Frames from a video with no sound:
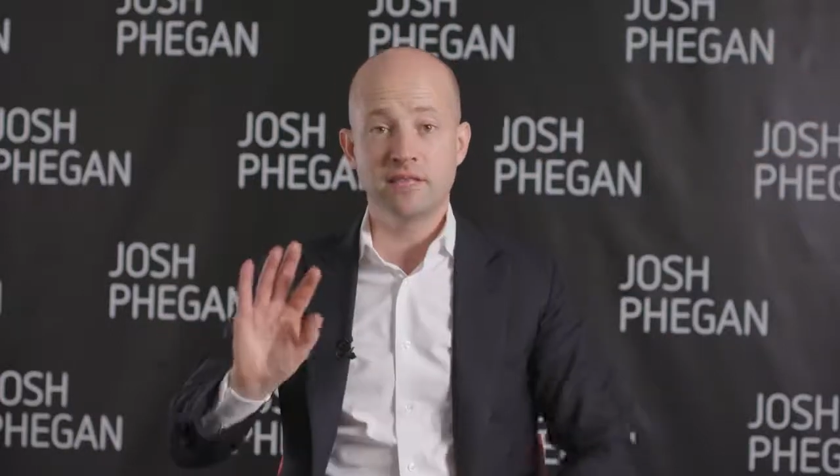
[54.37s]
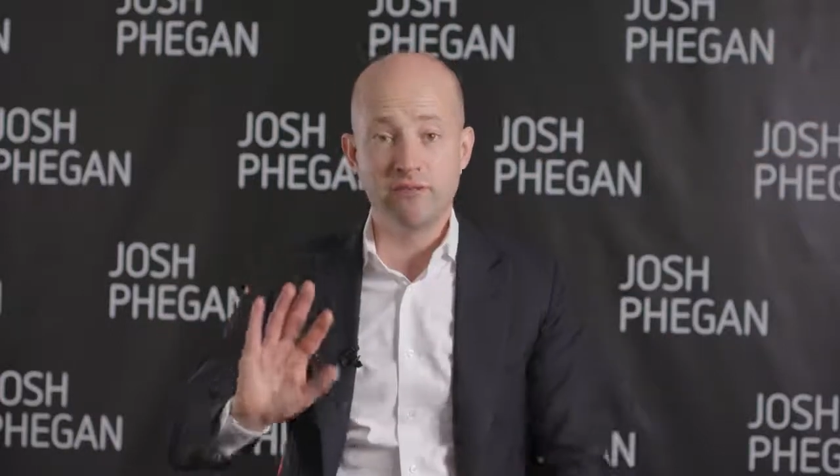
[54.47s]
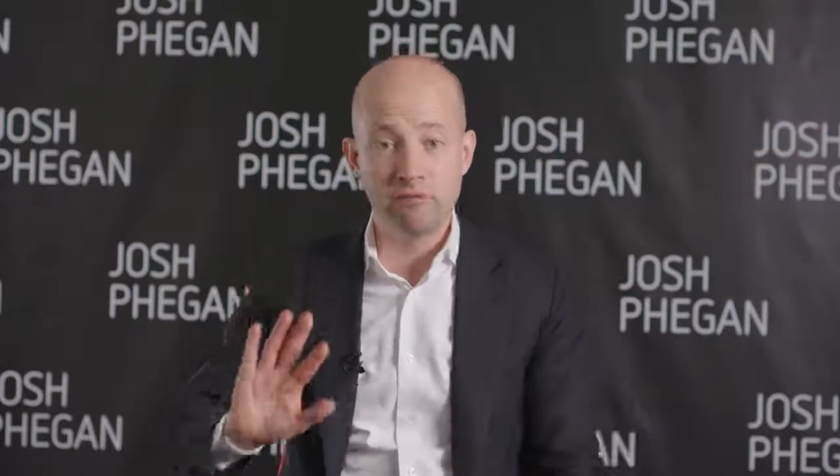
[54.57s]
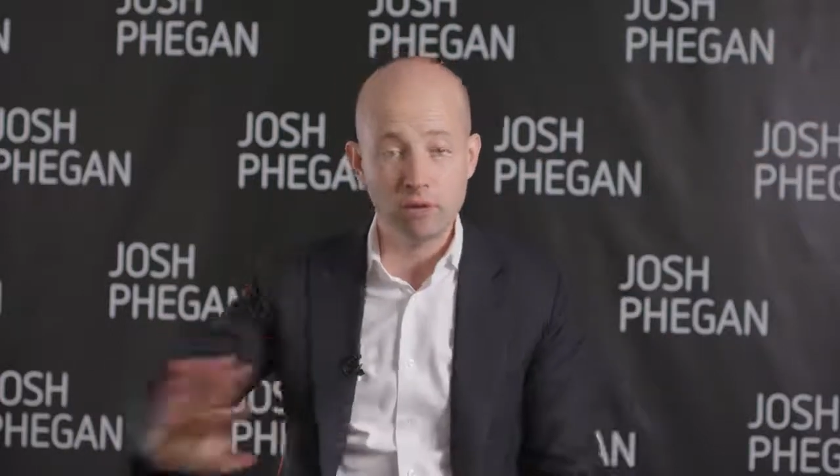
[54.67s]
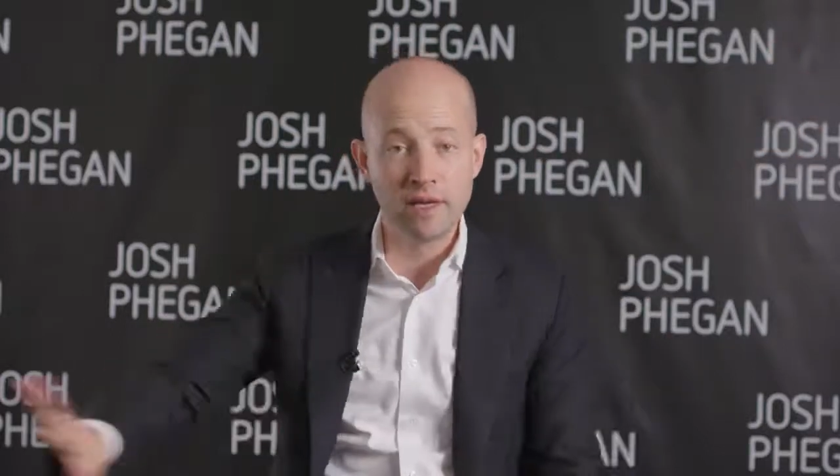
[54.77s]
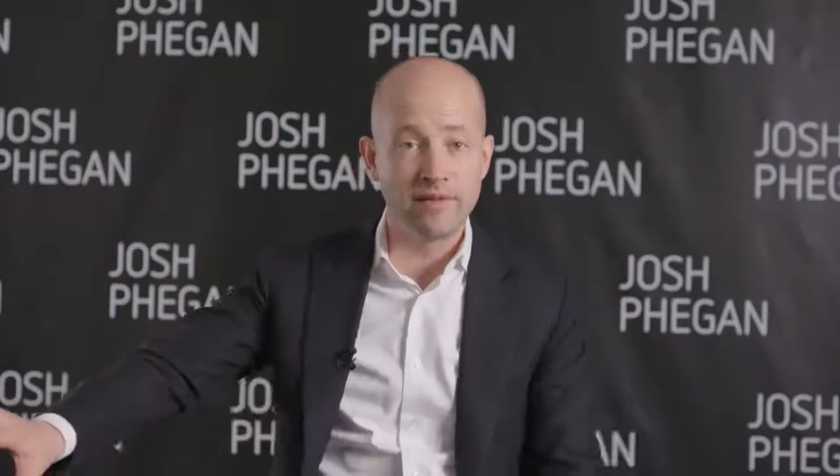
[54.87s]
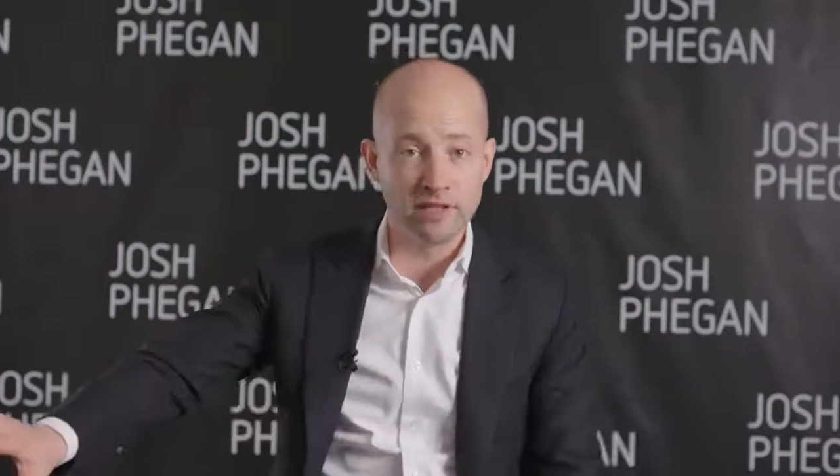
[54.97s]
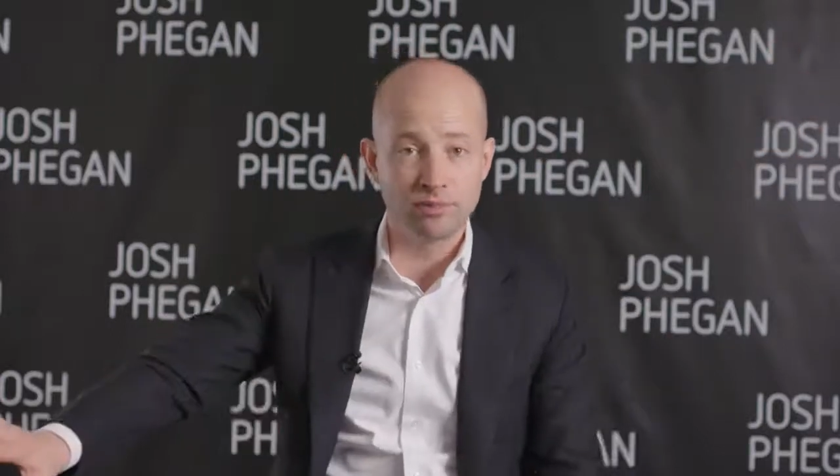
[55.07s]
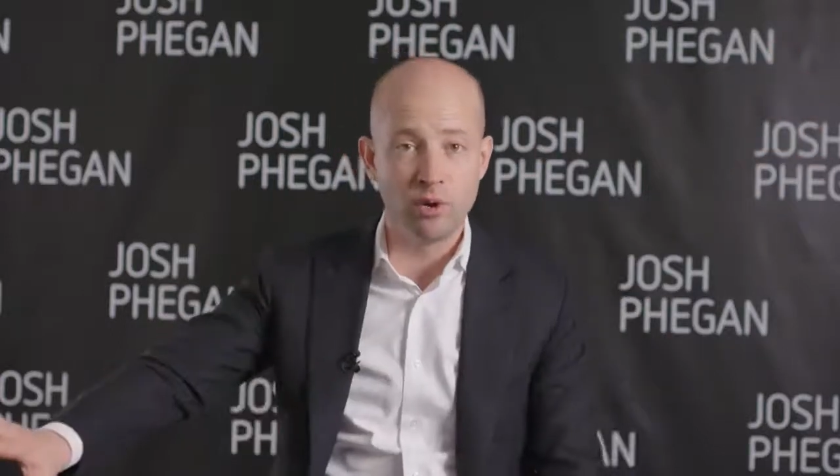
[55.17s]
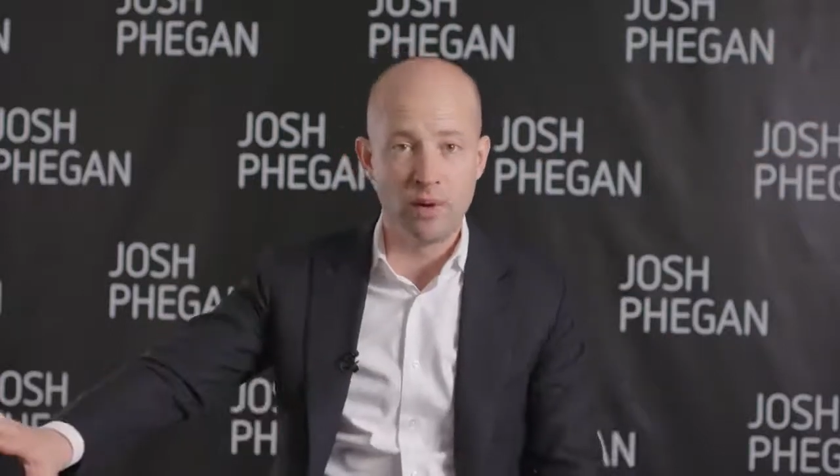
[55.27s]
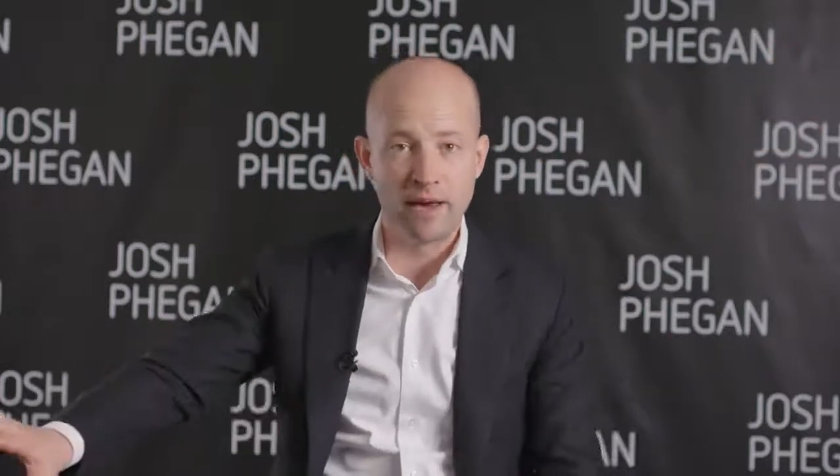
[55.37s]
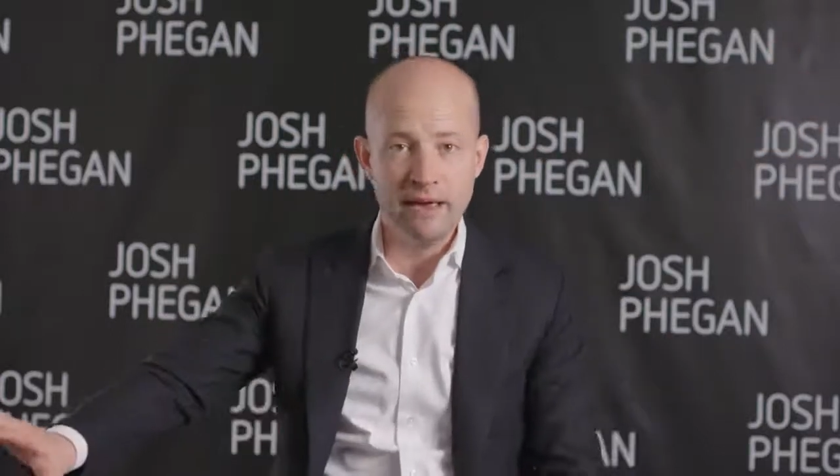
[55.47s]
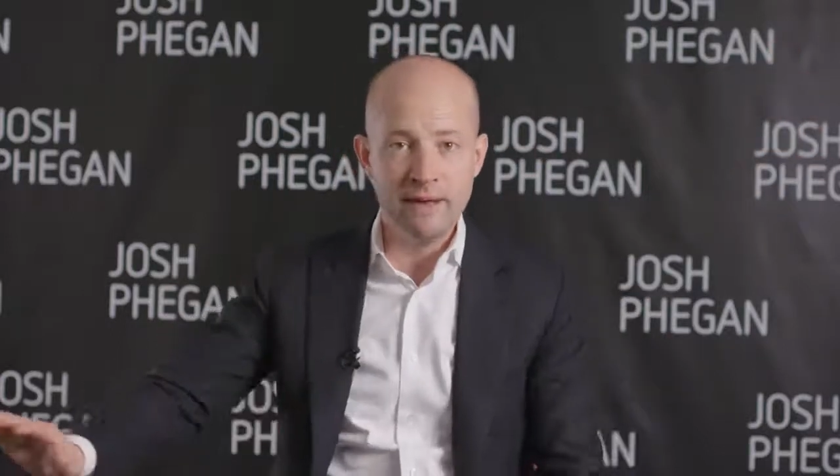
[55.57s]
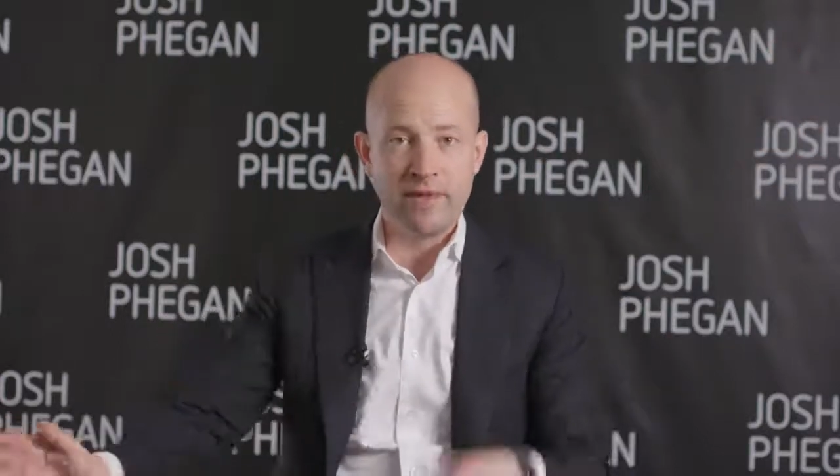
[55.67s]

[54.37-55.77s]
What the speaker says: they rule out the small one,